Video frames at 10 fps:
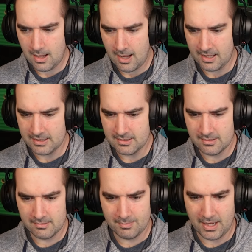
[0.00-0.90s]
Hi,
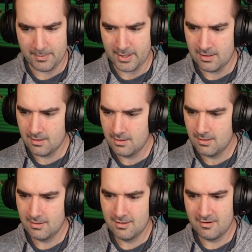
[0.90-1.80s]
baby.
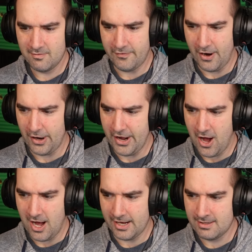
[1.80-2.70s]
Very
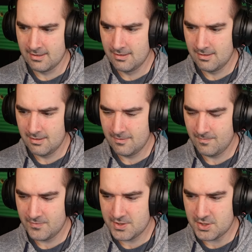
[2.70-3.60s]
odd.
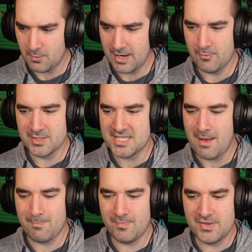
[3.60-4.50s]
So wait, was
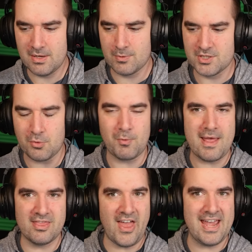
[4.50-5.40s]
that... There was the
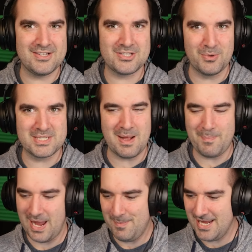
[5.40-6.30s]
red light, so was the
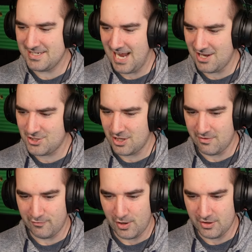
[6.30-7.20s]
baby attached to
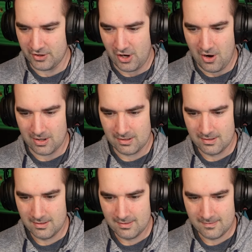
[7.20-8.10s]
the front of the car?
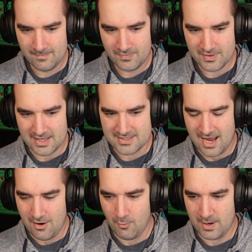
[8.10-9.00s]
That's
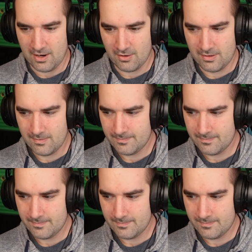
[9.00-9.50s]
kind of weird.